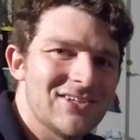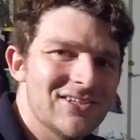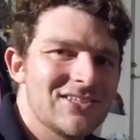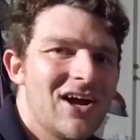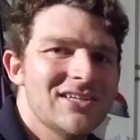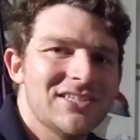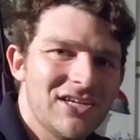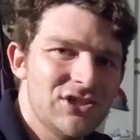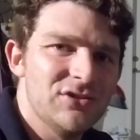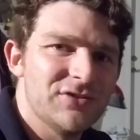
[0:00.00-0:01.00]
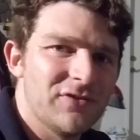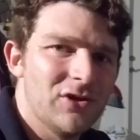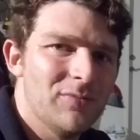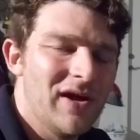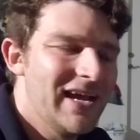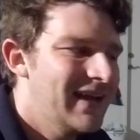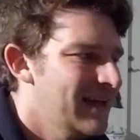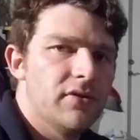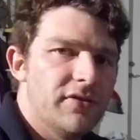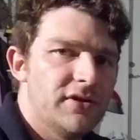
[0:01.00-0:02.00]
is causing issues for your bike.
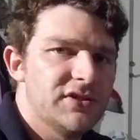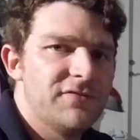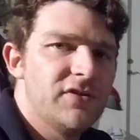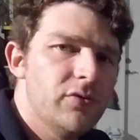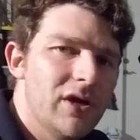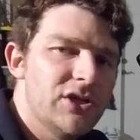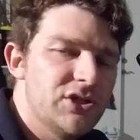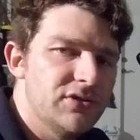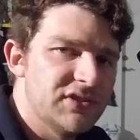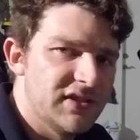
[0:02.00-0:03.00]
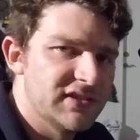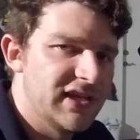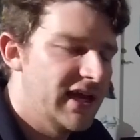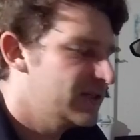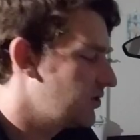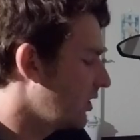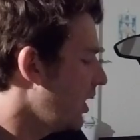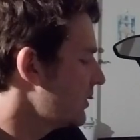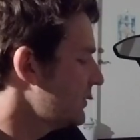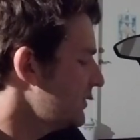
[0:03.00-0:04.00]
There's a few issues that this canister
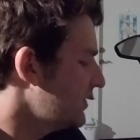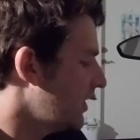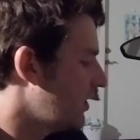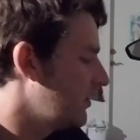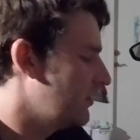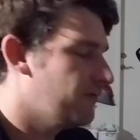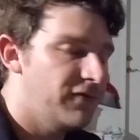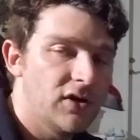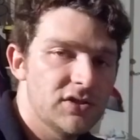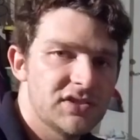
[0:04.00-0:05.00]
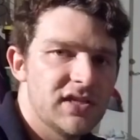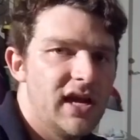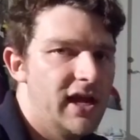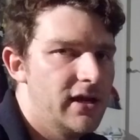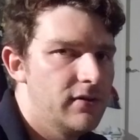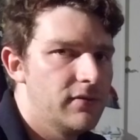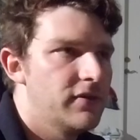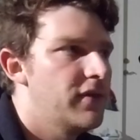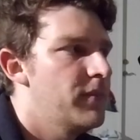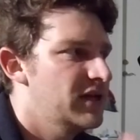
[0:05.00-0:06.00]
causes. The first and
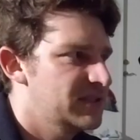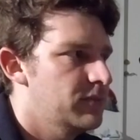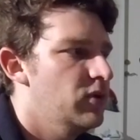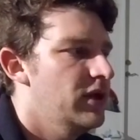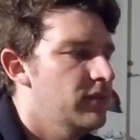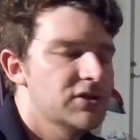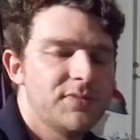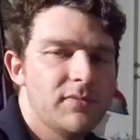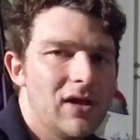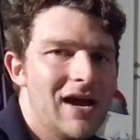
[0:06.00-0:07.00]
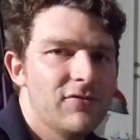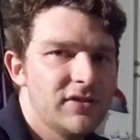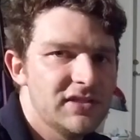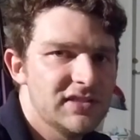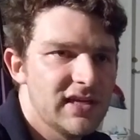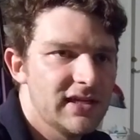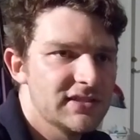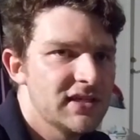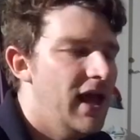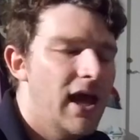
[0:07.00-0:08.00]
the biggest complaint most people have with these things,
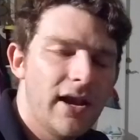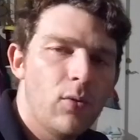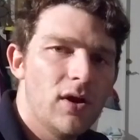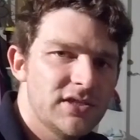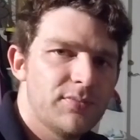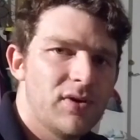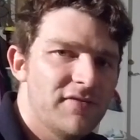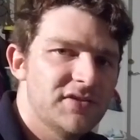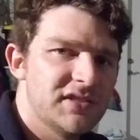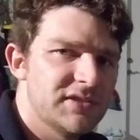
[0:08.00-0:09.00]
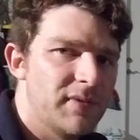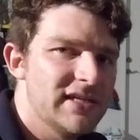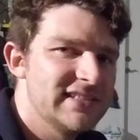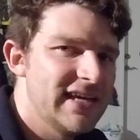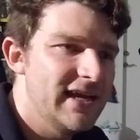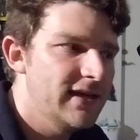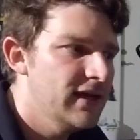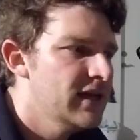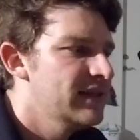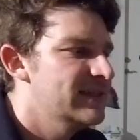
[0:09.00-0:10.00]
and I want to preface this by saying
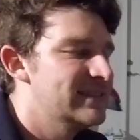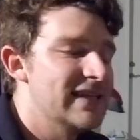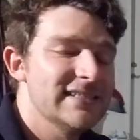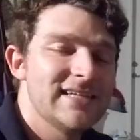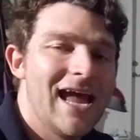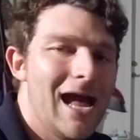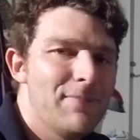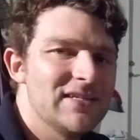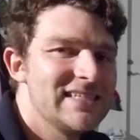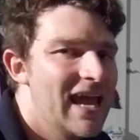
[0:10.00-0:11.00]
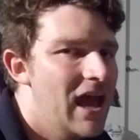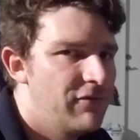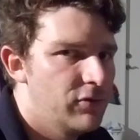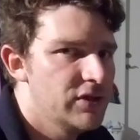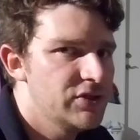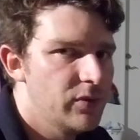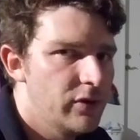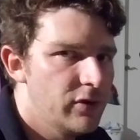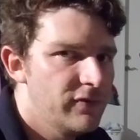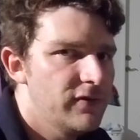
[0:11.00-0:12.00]
this doesn't happen to every
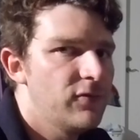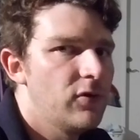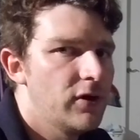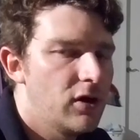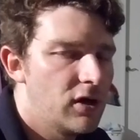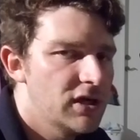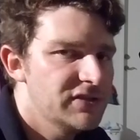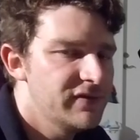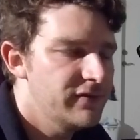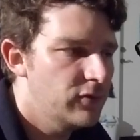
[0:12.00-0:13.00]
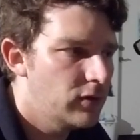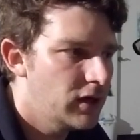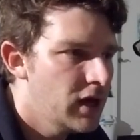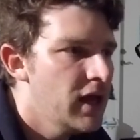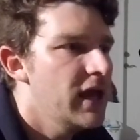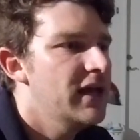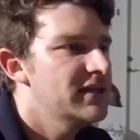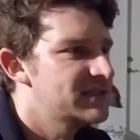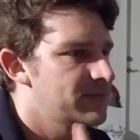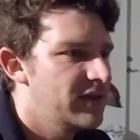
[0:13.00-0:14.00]
Tuono V4 and RS V4. It is
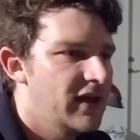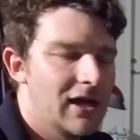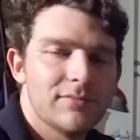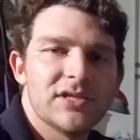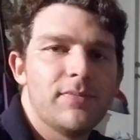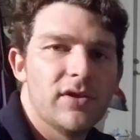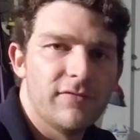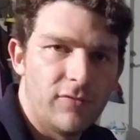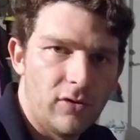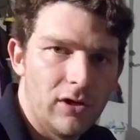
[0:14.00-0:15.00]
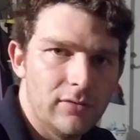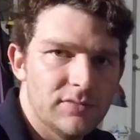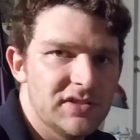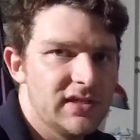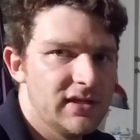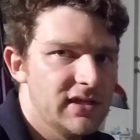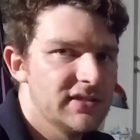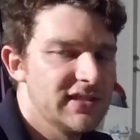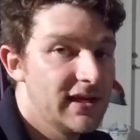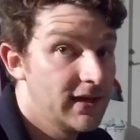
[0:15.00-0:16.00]
something that comes up on the forums and is
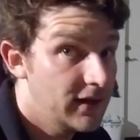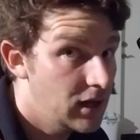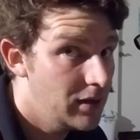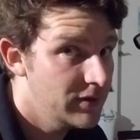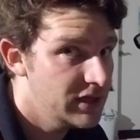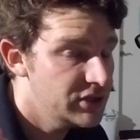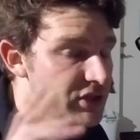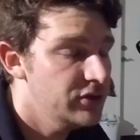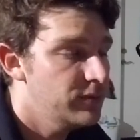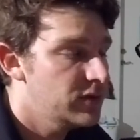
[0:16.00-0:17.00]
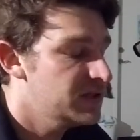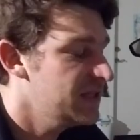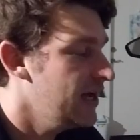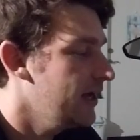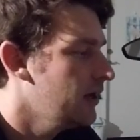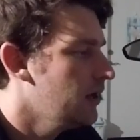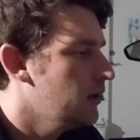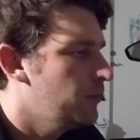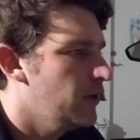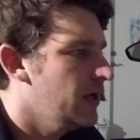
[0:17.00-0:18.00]
a common issue per se,
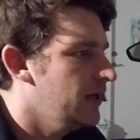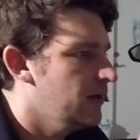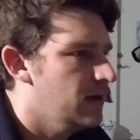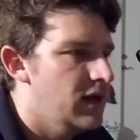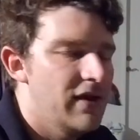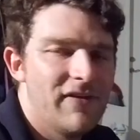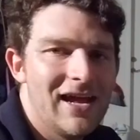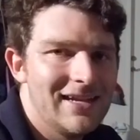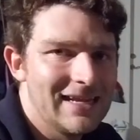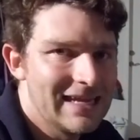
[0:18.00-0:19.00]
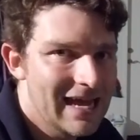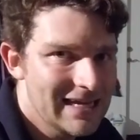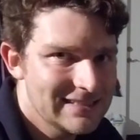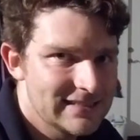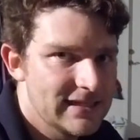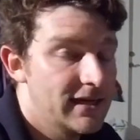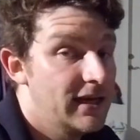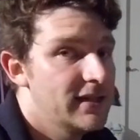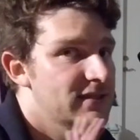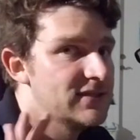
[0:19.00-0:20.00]
but if I had to guess, and
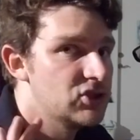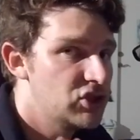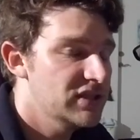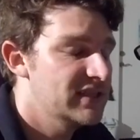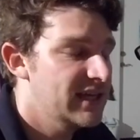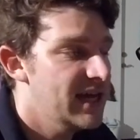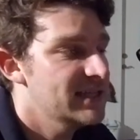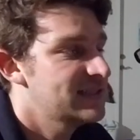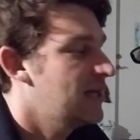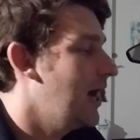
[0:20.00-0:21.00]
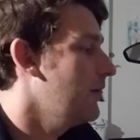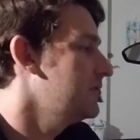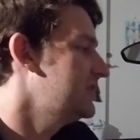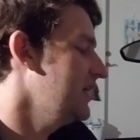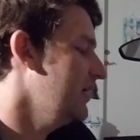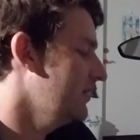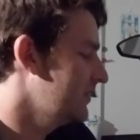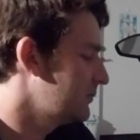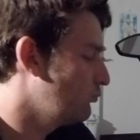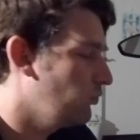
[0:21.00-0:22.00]
again, this is just a guess, I would say that this
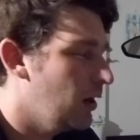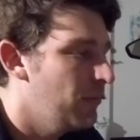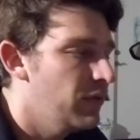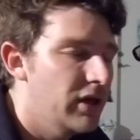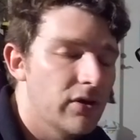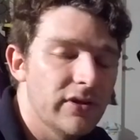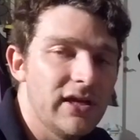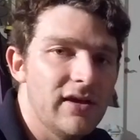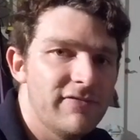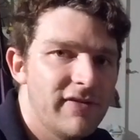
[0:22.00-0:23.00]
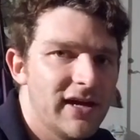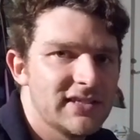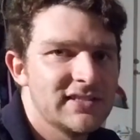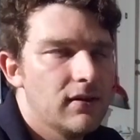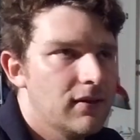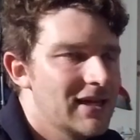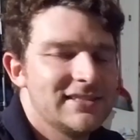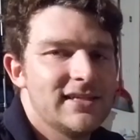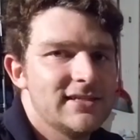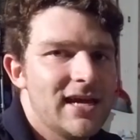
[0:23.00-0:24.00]
probably only affects less
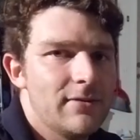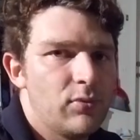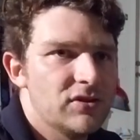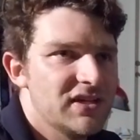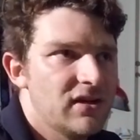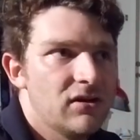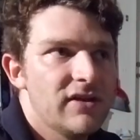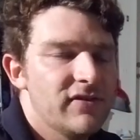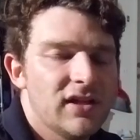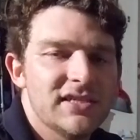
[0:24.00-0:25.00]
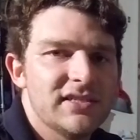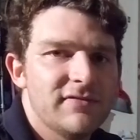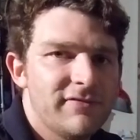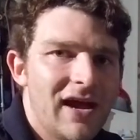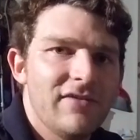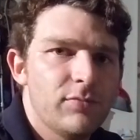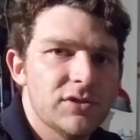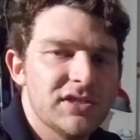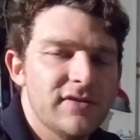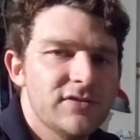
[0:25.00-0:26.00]
than 10% or even less than
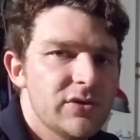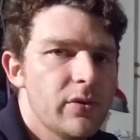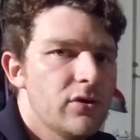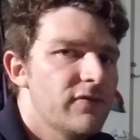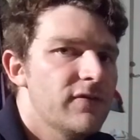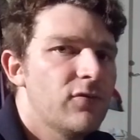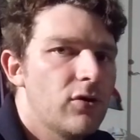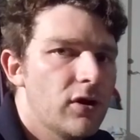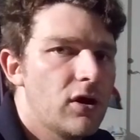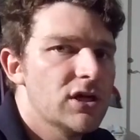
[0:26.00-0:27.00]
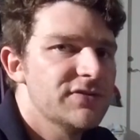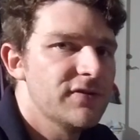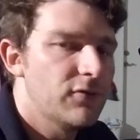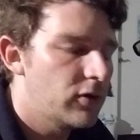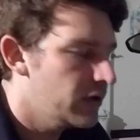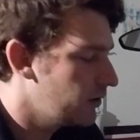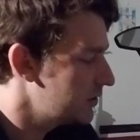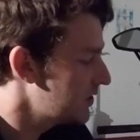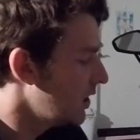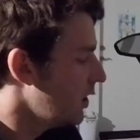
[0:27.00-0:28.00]
5% of Tuono V4 and RS V4
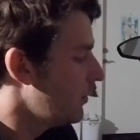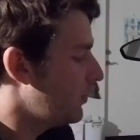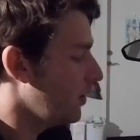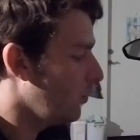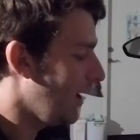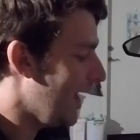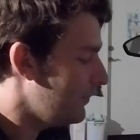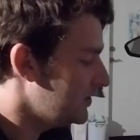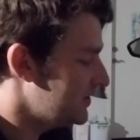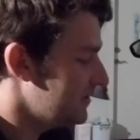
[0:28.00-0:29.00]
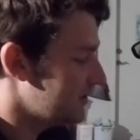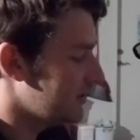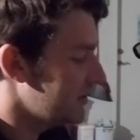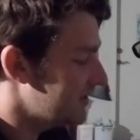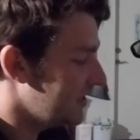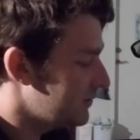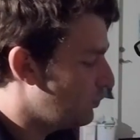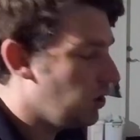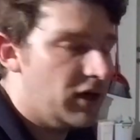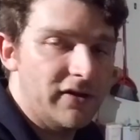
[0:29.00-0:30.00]
owners. But what happens is this gets
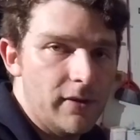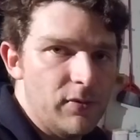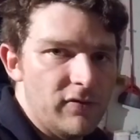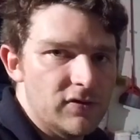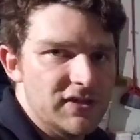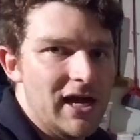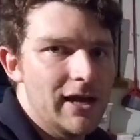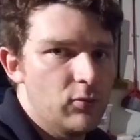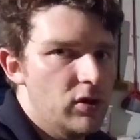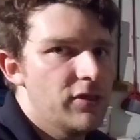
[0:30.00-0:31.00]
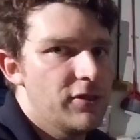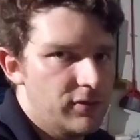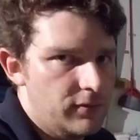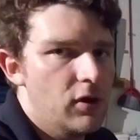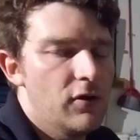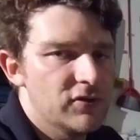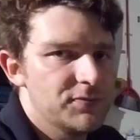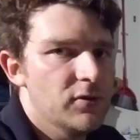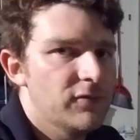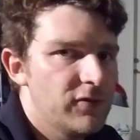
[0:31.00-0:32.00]
plugged up over time with
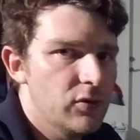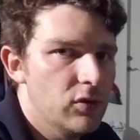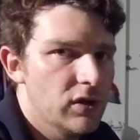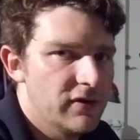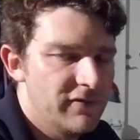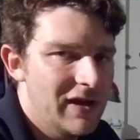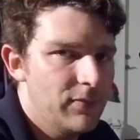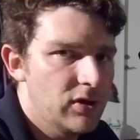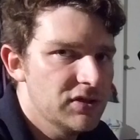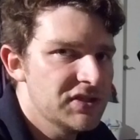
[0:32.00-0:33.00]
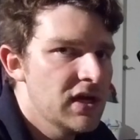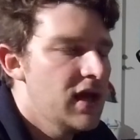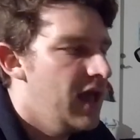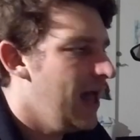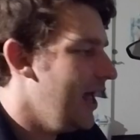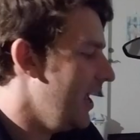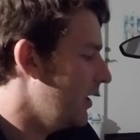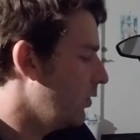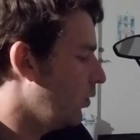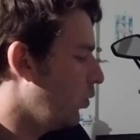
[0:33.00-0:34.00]
overspilled fuel and vapors.
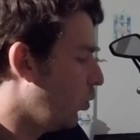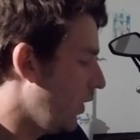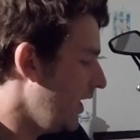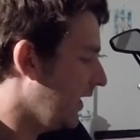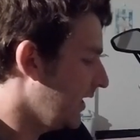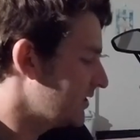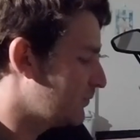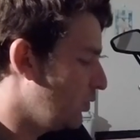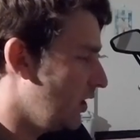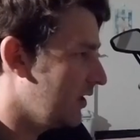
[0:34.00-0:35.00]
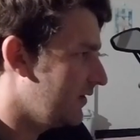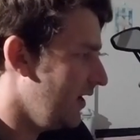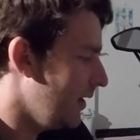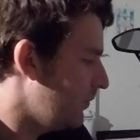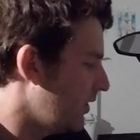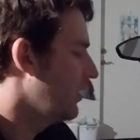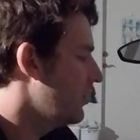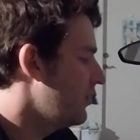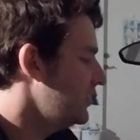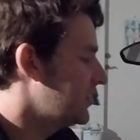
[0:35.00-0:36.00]
And when it gets plugged up,
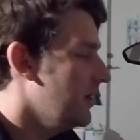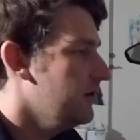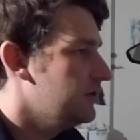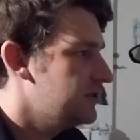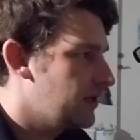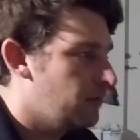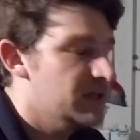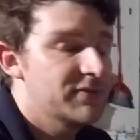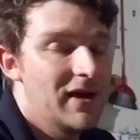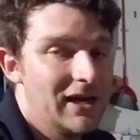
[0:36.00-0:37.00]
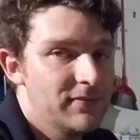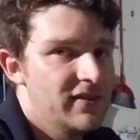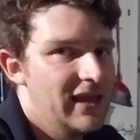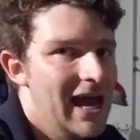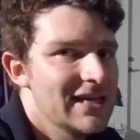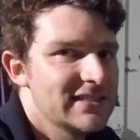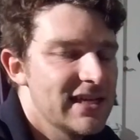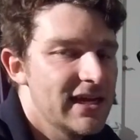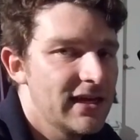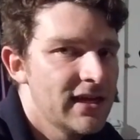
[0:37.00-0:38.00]
this hose that runs back up to the gas
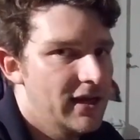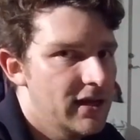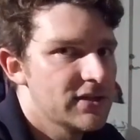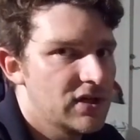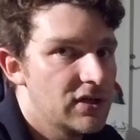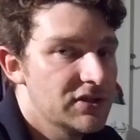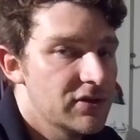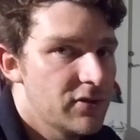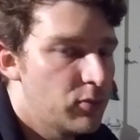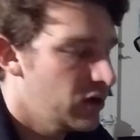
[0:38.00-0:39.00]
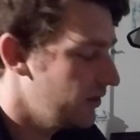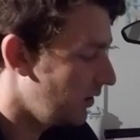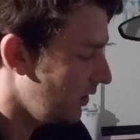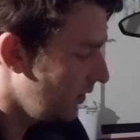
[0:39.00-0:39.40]
tank is also the breather.